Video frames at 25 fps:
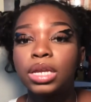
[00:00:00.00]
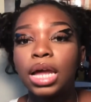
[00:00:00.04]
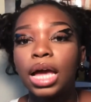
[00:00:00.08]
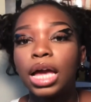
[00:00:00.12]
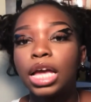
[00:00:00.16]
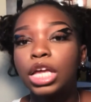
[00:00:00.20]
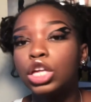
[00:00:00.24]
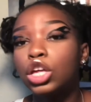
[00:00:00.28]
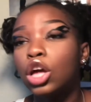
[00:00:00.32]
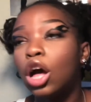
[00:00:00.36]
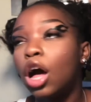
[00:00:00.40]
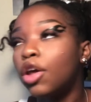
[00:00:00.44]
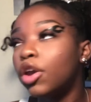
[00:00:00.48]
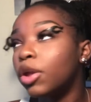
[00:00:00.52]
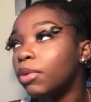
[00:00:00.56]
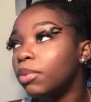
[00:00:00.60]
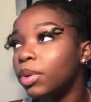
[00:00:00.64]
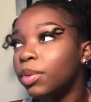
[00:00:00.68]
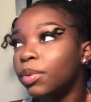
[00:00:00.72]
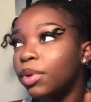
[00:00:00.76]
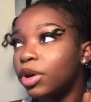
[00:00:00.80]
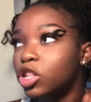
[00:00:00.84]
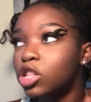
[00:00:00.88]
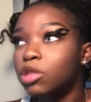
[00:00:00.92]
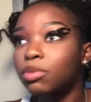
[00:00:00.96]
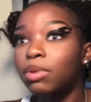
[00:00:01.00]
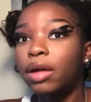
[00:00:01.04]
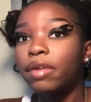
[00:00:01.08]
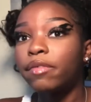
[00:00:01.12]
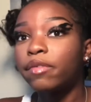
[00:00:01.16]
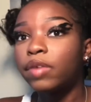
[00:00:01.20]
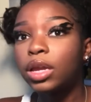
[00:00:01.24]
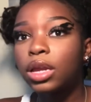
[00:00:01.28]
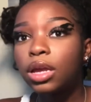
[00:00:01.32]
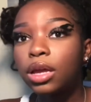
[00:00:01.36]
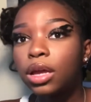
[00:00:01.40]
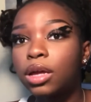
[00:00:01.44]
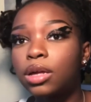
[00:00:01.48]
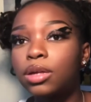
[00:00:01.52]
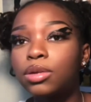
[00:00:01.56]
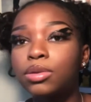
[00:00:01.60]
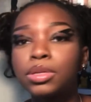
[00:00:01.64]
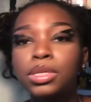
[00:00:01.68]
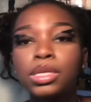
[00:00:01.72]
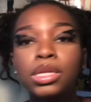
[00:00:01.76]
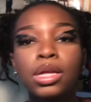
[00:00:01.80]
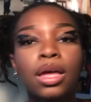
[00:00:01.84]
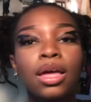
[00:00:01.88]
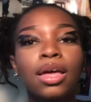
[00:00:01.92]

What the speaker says: Like, y'all don't be watching my videos.